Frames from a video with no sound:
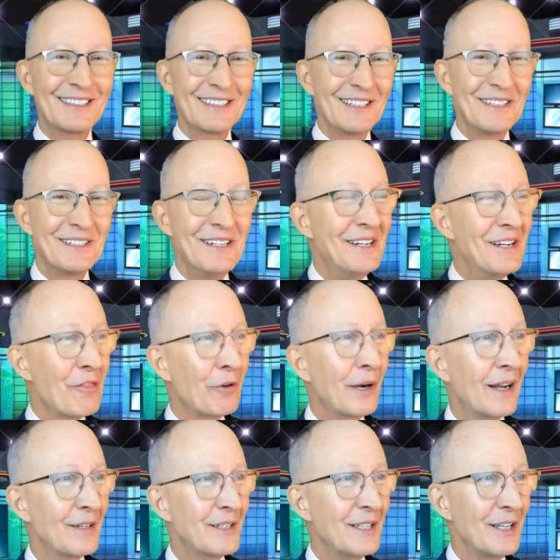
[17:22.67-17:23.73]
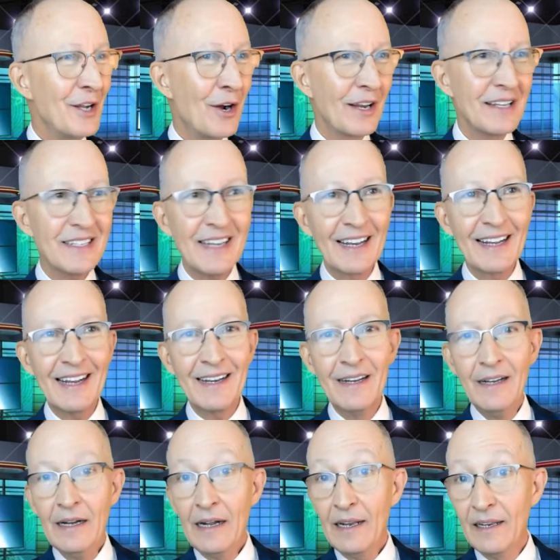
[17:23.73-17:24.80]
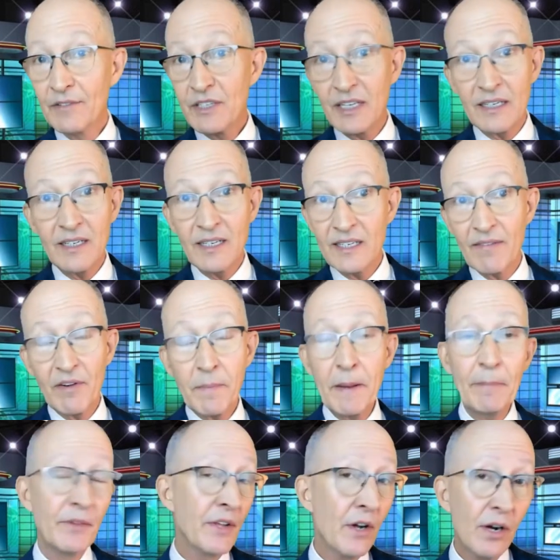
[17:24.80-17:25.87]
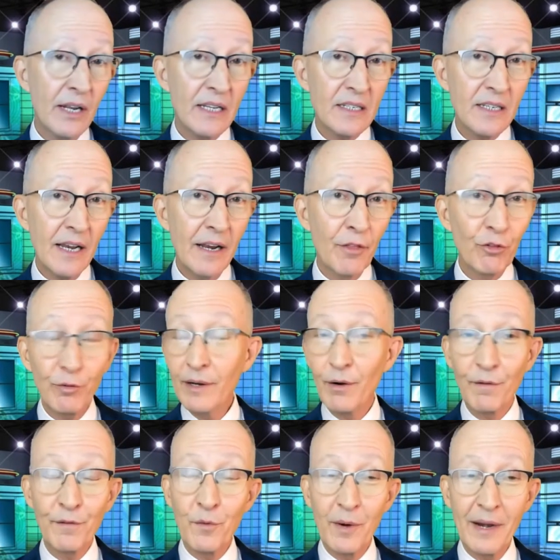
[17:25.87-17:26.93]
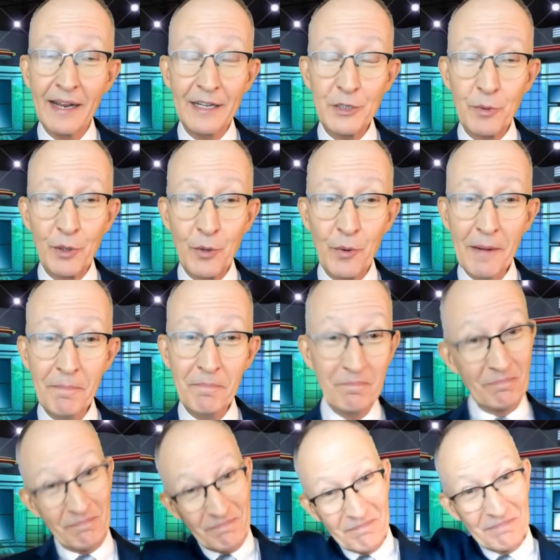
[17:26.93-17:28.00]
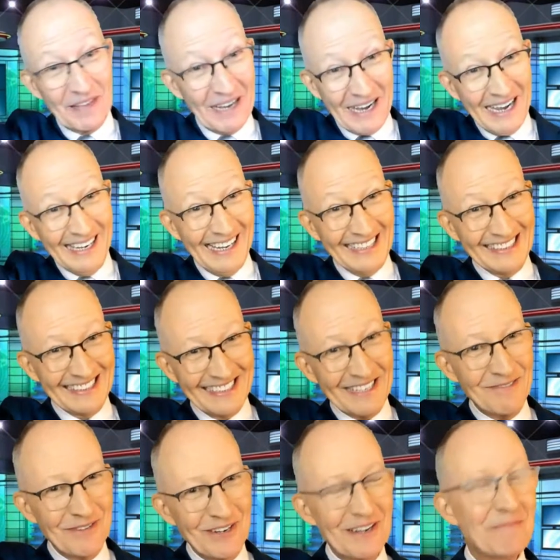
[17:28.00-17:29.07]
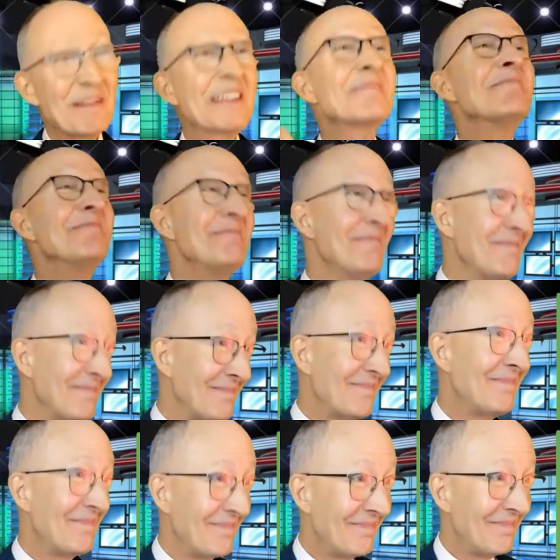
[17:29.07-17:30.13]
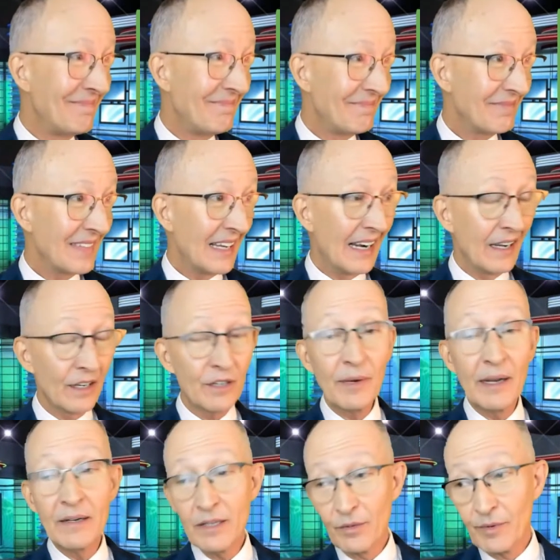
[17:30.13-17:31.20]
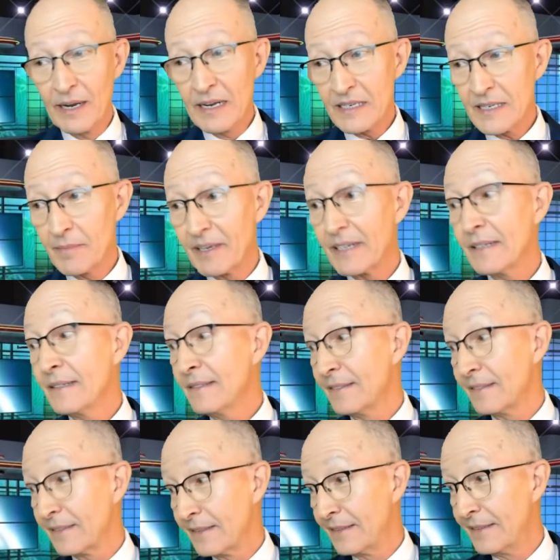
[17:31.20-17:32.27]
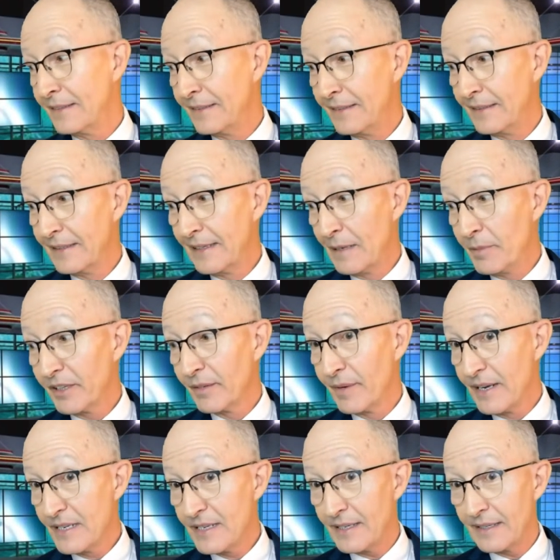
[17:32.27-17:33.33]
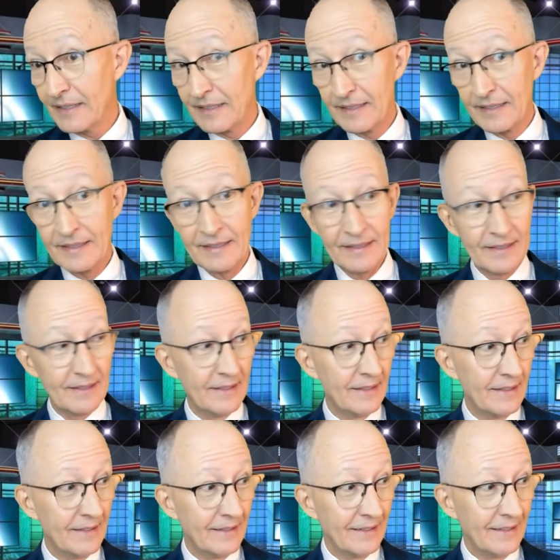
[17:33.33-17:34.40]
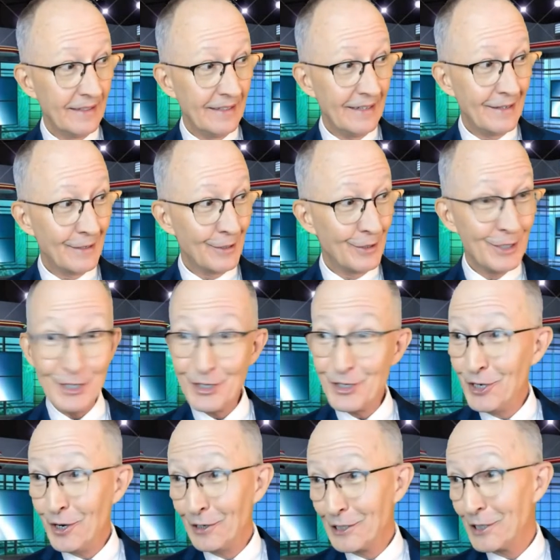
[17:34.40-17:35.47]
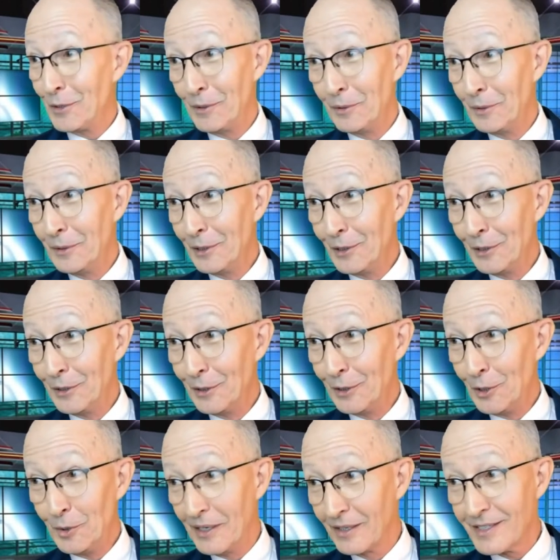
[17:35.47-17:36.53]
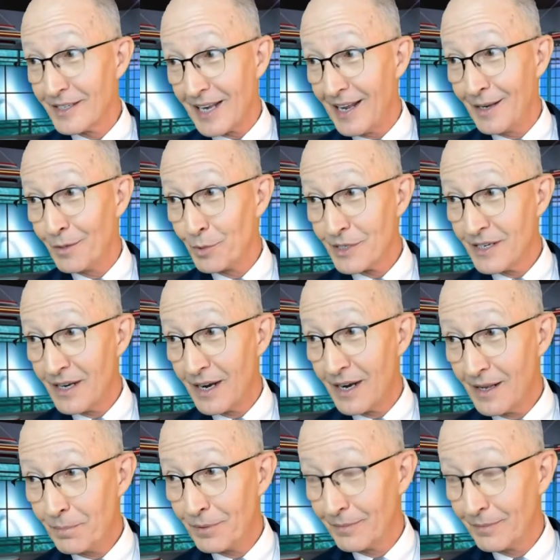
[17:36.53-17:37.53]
I'll, throw it out to the audience and I'll get, I'll have 60, 70 people in the audience and three or four hands will go up. I like to network. I'm like, hmm. and I look around to the rest. I'm like, oh, how about the rest of you? And I go, did you notice who, who else's hand was not up?